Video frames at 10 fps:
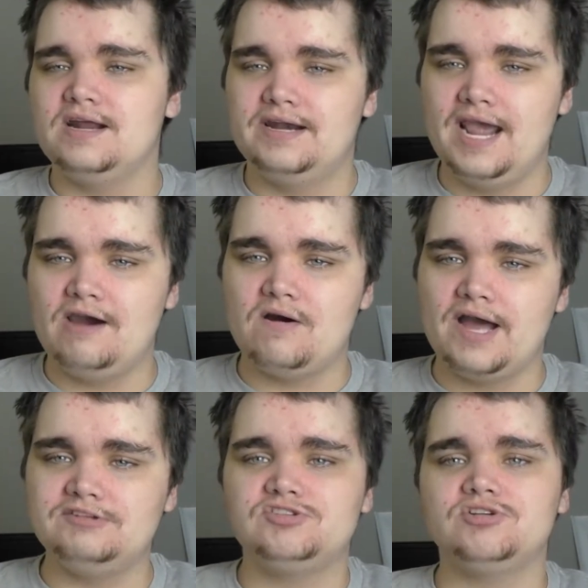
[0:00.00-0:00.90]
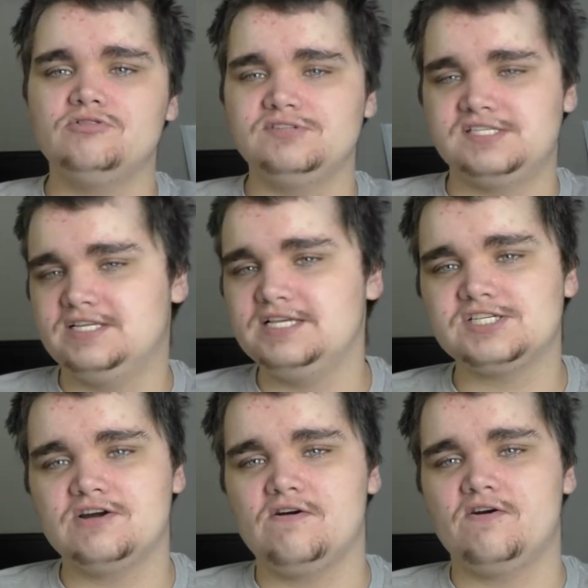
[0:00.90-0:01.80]
Now, I chose
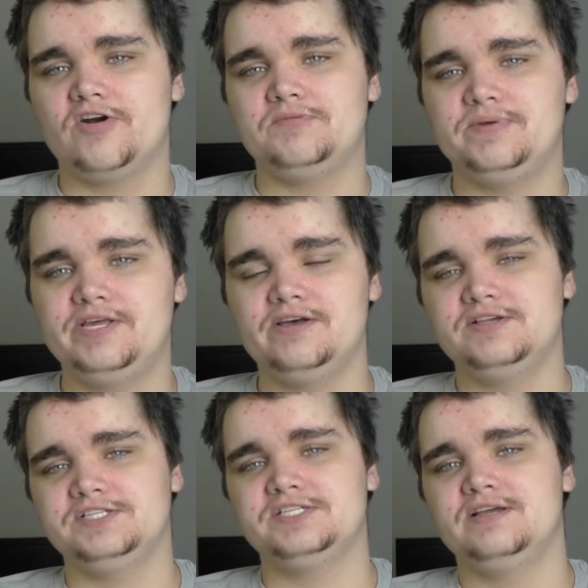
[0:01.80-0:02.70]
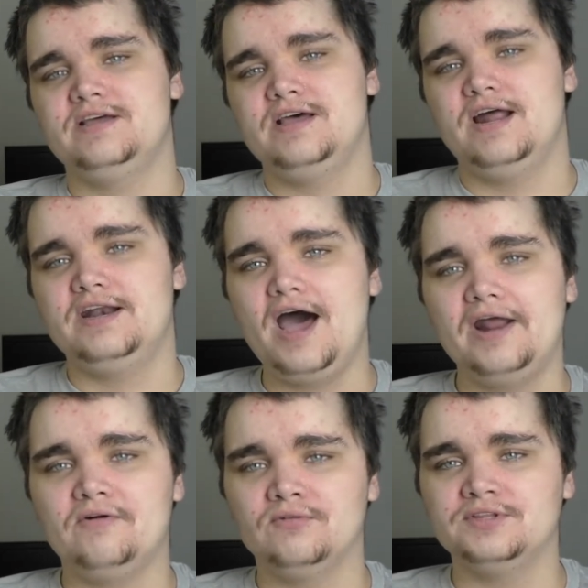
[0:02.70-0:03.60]
this card because
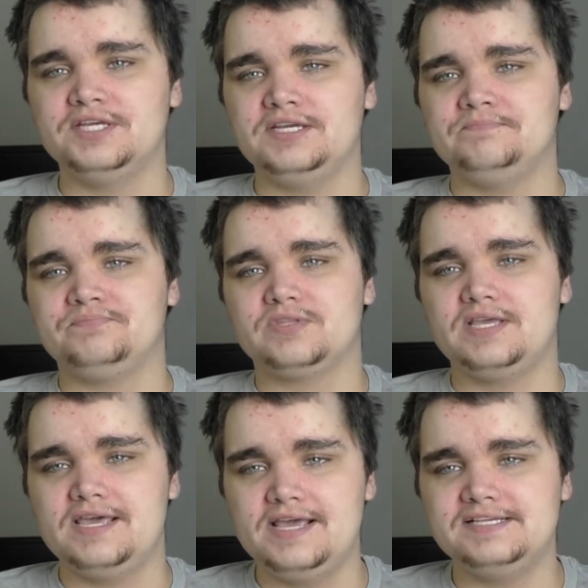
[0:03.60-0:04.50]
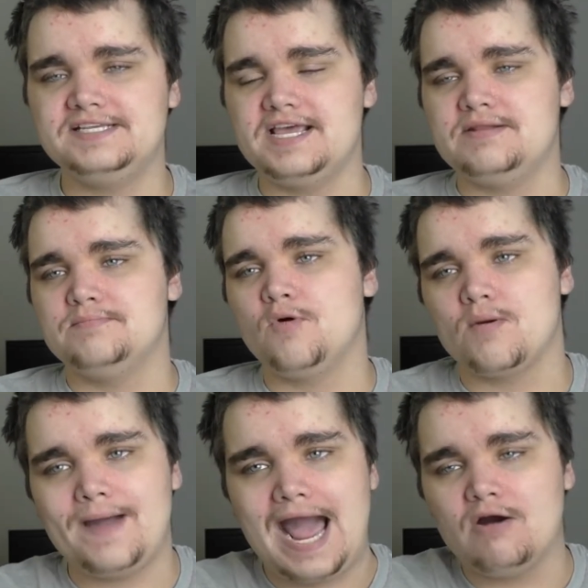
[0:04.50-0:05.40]
not only is it
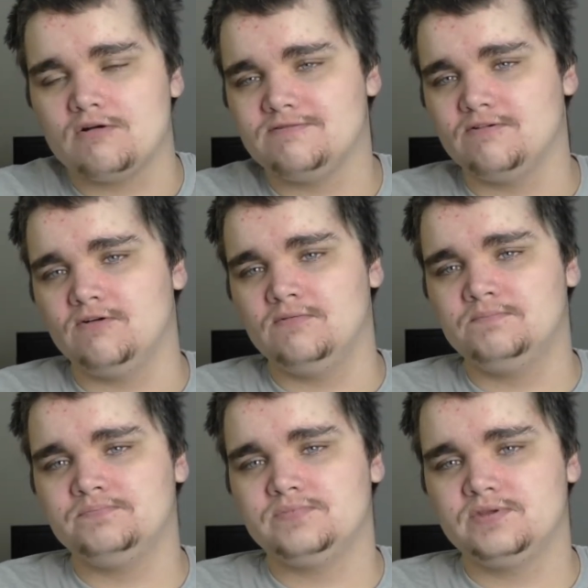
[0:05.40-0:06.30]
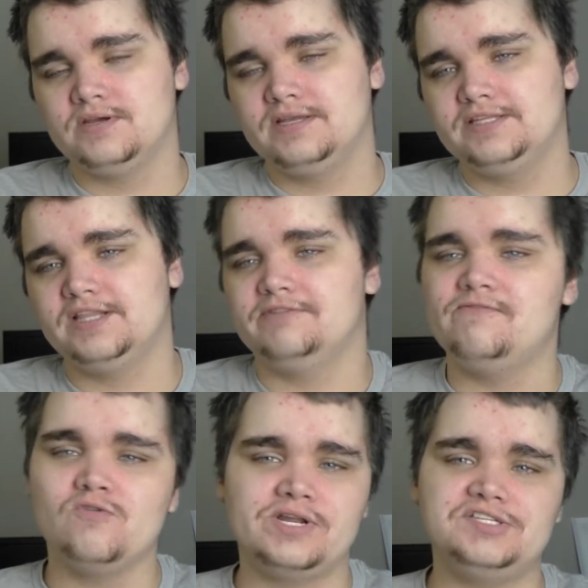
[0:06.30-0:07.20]
more powerful than the
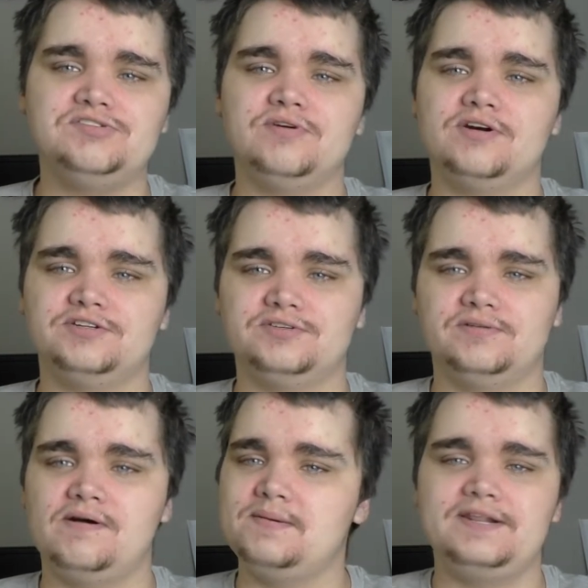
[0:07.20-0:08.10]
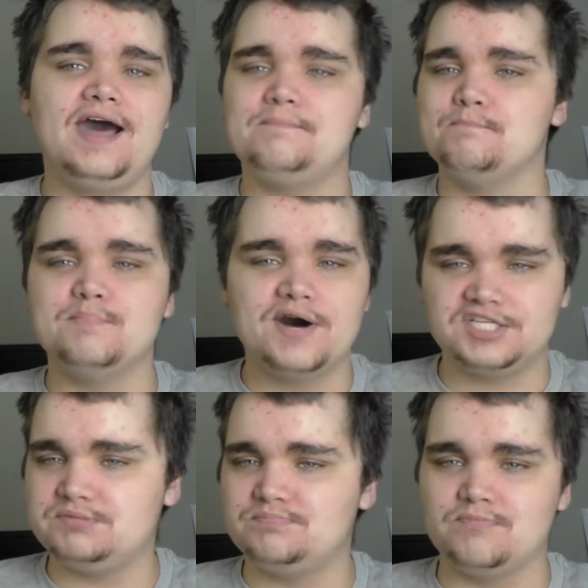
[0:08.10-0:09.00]
4200, I mean, not
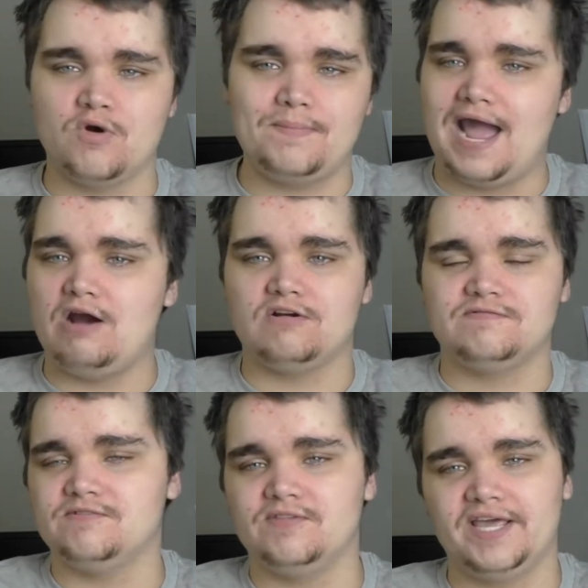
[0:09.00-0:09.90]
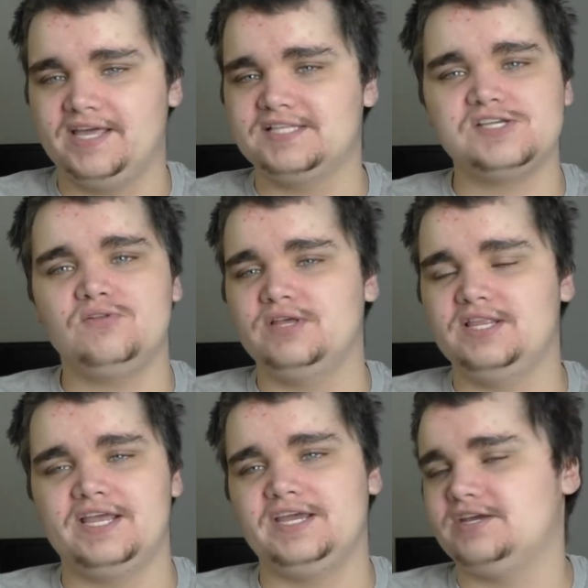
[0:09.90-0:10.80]
much more powerful, like, it's only
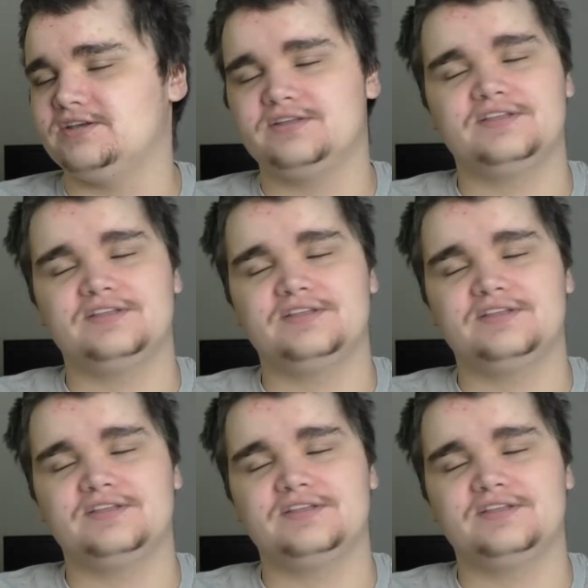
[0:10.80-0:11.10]
like,